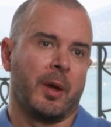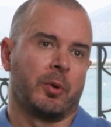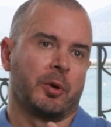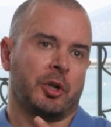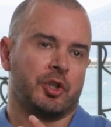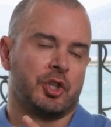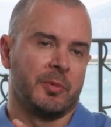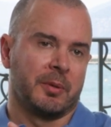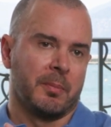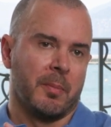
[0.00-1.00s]
They were
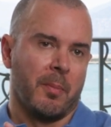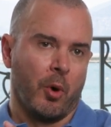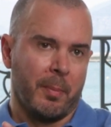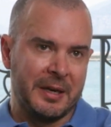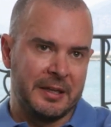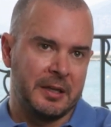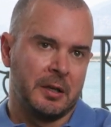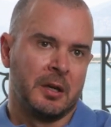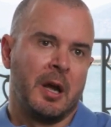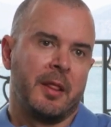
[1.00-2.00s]
consuming more media.